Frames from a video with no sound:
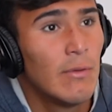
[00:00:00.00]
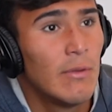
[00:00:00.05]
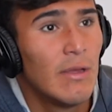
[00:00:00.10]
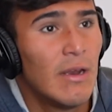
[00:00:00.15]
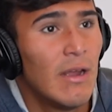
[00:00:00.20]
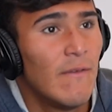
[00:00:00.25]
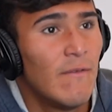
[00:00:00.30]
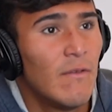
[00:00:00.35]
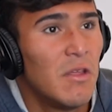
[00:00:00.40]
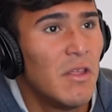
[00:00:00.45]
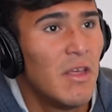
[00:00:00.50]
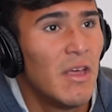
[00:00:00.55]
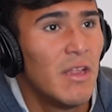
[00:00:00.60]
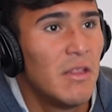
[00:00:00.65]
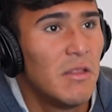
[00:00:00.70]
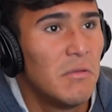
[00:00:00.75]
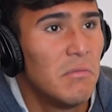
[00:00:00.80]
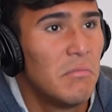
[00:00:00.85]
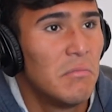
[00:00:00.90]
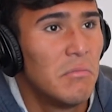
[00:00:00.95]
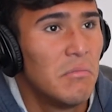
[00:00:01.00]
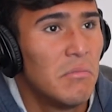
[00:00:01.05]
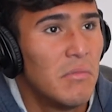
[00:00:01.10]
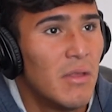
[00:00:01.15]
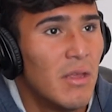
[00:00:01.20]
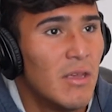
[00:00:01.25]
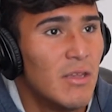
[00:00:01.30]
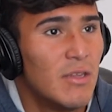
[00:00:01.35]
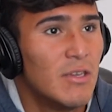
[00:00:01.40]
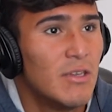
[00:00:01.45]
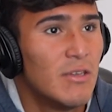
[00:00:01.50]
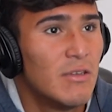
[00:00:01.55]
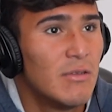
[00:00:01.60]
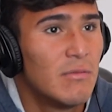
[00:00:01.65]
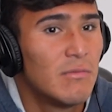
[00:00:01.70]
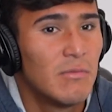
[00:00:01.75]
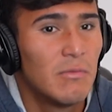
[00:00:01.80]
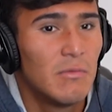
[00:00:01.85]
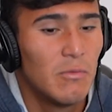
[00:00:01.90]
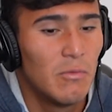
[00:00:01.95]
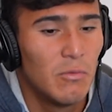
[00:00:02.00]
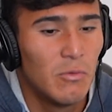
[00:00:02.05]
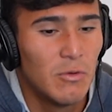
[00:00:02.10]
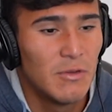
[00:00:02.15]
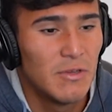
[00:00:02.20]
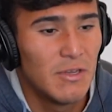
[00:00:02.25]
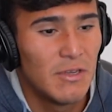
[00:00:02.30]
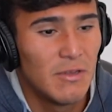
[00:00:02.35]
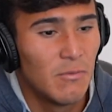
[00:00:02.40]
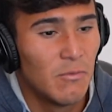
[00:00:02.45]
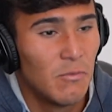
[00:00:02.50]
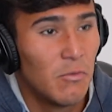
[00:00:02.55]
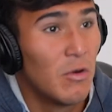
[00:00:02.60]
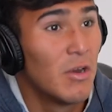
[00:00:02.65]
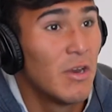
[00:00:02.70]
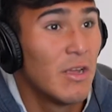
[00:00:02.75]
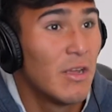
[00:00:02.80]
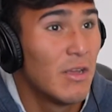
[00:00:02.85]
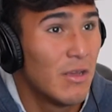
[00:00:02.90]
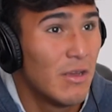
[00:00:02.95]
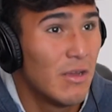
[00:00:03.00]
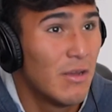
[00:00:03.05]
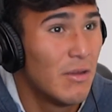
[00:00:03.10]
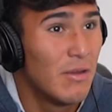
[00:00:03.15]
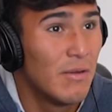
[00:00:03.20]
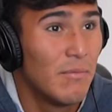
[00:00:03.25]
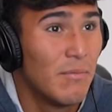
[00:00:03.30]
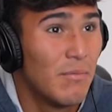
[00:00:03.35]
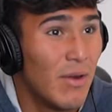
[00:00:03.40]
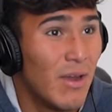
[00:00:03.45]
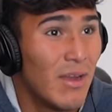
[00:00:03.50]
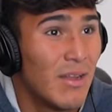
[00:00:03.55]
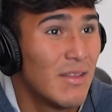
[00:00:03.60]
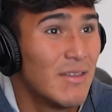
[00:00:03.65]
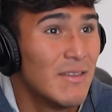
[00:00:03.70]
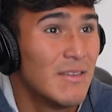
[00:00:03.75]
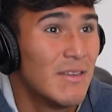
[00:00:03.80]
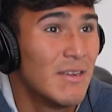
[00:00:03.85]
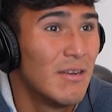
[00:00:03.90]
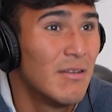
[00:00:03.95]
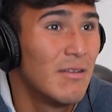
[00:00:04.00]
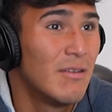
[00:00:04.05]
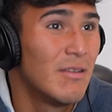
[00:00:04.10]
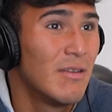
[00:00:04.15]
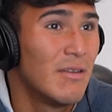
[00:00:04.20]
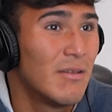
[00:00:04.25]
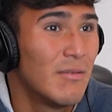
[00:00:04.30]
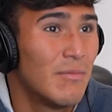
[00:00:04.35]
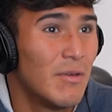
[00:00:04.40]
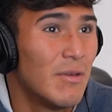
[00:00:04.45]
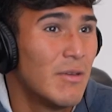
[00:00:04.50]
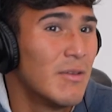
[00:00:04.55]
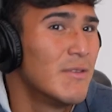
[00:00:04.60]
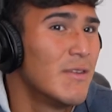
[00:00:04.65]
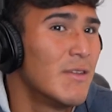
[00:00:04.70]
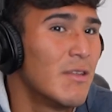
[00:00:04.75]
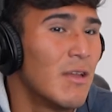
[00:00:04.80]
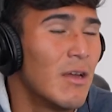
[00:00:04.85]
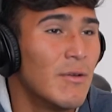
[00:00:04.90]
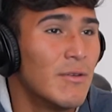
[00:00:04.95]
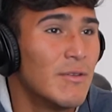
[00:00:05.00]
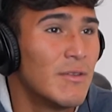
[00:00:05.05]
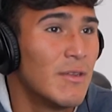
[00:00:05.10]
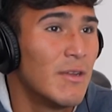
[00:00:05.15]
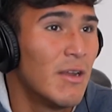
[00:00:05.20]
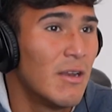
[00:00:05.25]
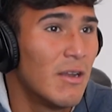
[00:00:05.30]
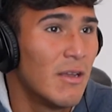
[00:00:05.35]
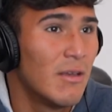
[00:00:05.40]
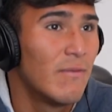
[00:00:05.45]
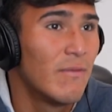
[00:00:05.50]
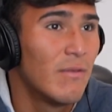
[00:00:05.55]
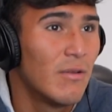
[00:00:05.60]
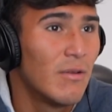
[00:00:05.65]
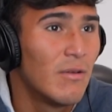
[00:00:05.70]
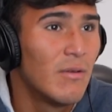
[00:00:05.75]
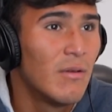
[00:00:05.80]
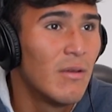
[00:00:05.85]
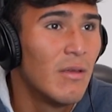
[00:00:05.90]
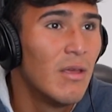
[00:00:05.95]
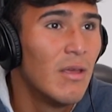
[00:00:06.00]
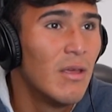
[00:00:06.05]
And then after that, I just was running and practice and everything because they thought I was going to leave, you know?